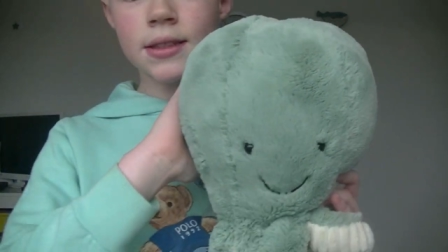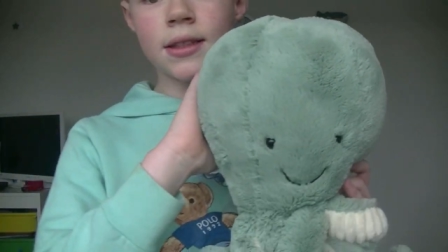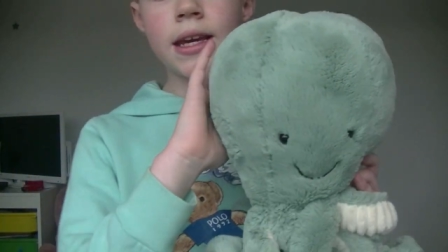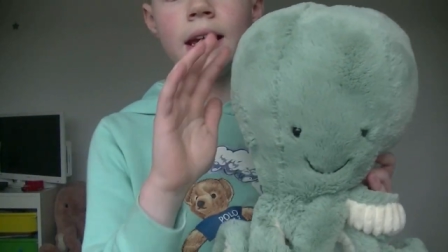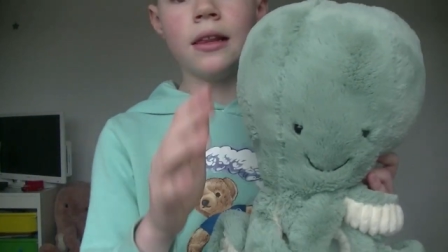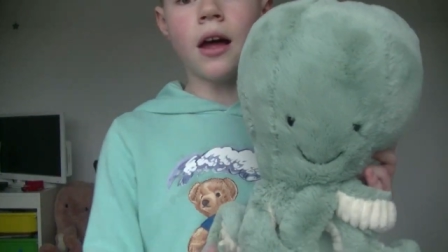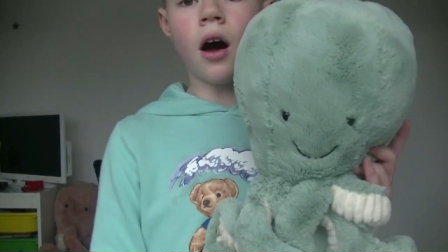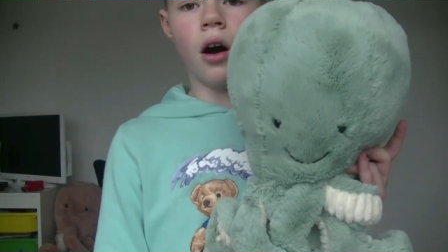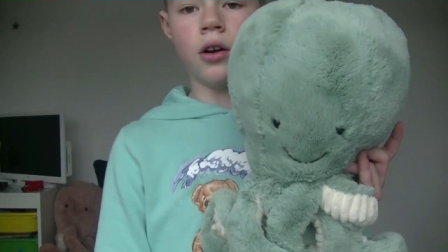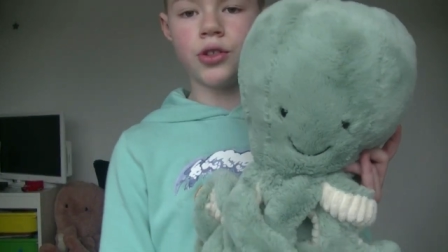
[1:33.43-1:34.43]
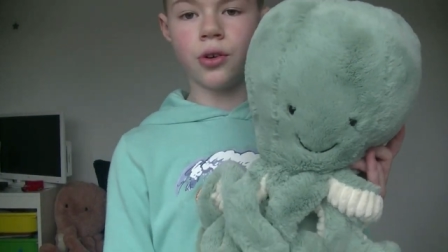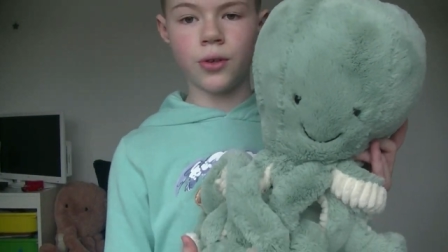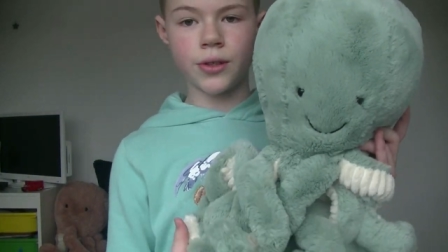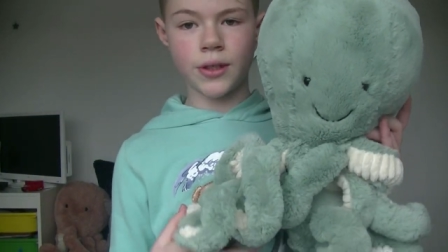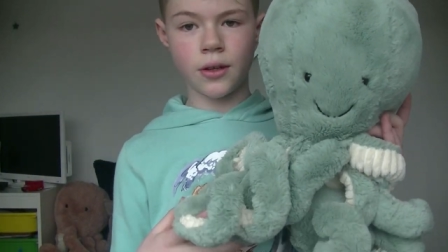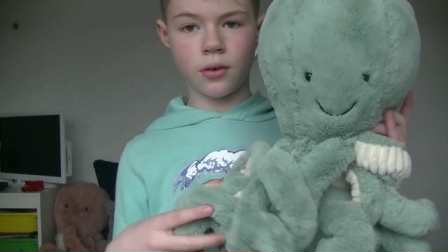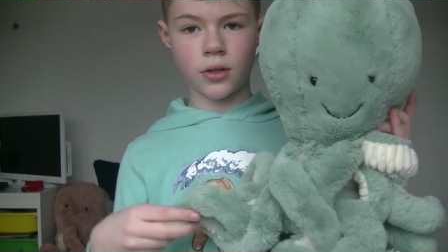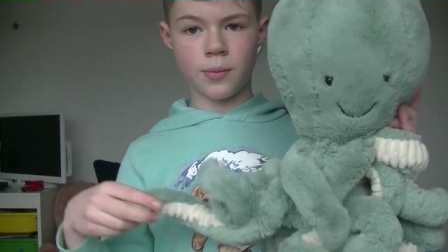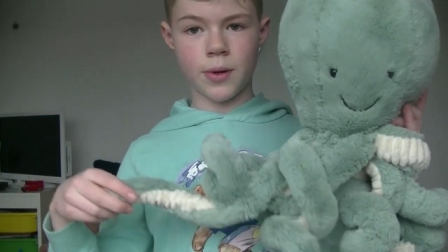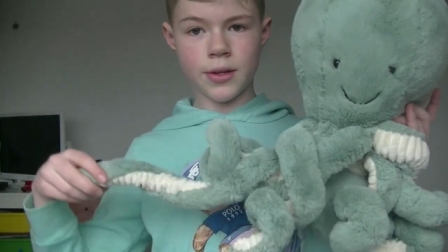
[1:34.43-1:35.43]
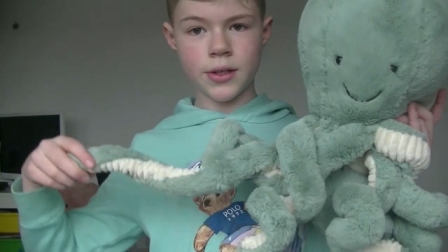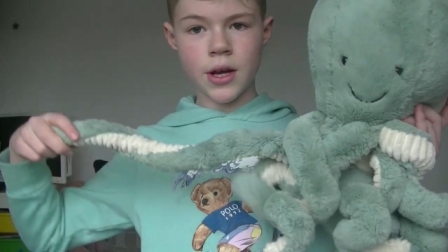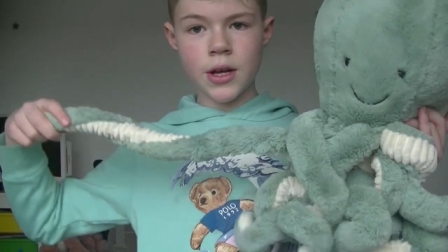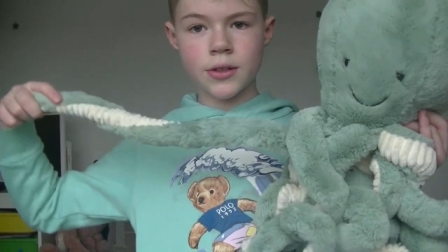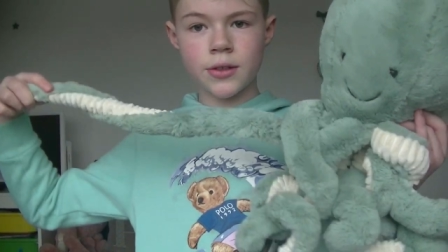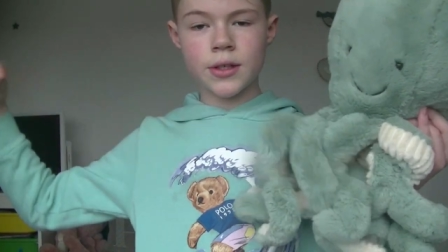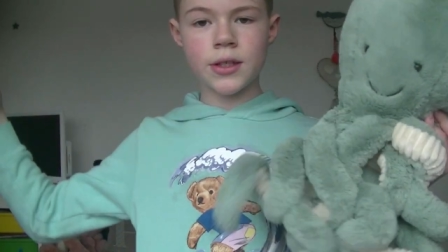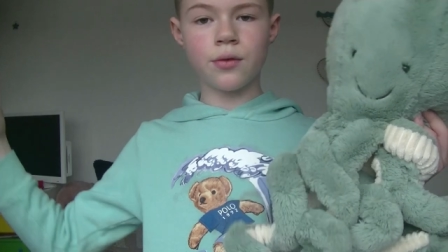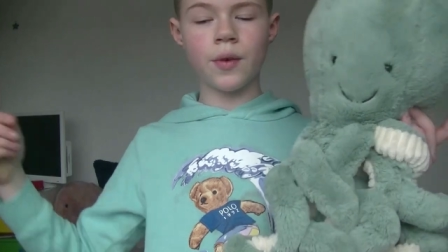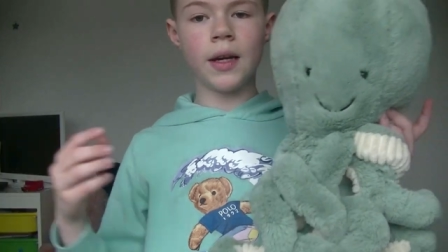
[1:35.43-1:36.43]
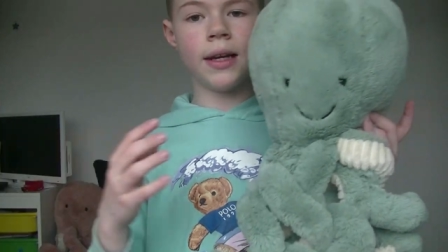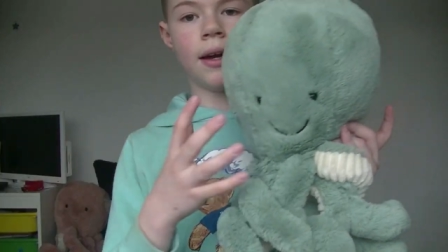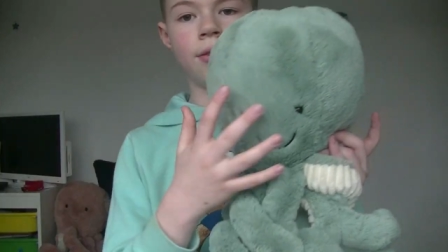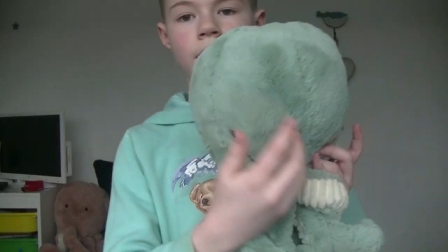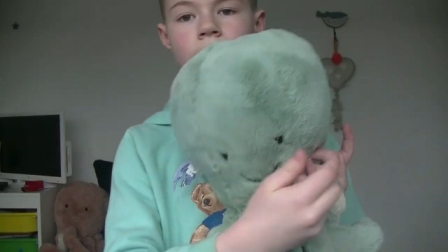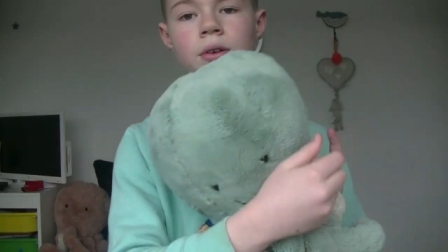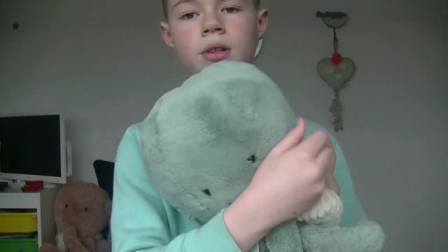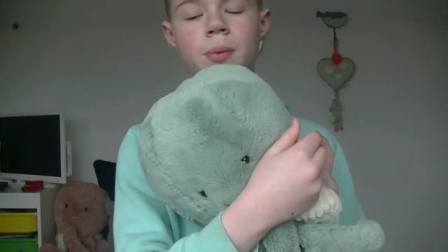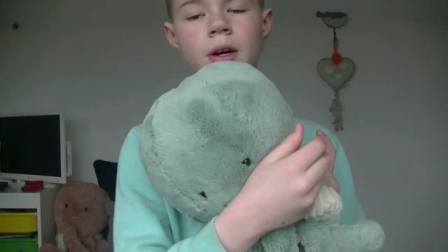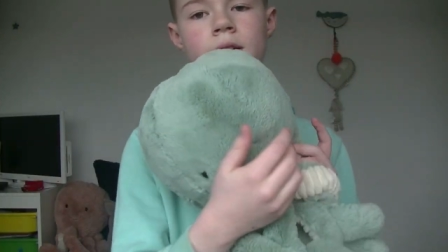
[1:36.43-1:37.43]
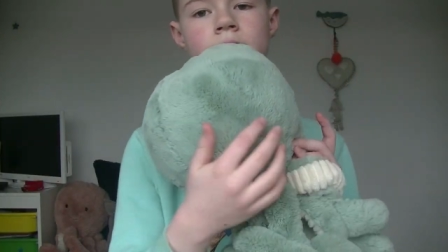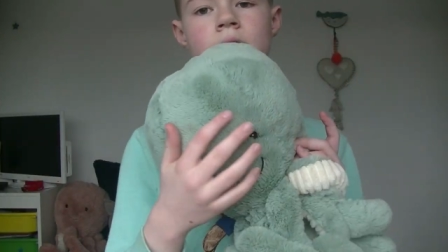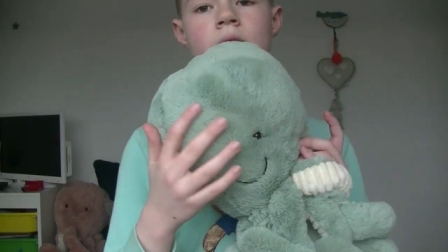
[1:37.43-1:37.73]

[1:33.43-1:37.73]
the large Odyssey octopus. So this is really lovely octopus.